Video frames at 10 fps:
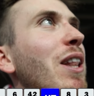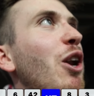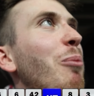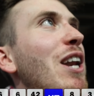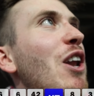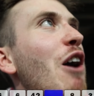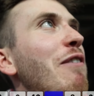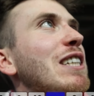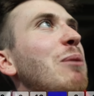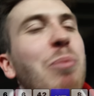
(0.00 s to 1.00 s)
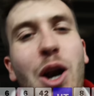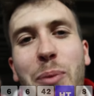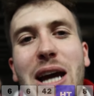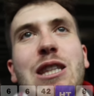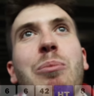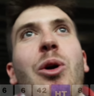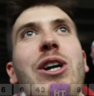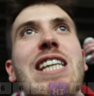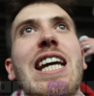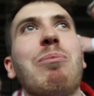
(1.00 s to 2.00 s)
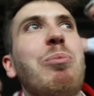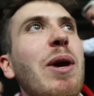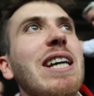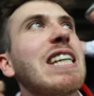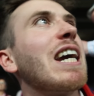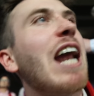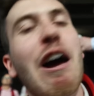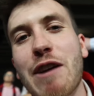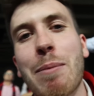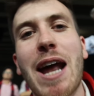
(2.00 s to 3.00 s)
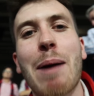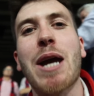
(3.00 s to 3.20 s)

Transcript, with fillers: a little bit nervous, but I'll back the boys in. Big second half coming up.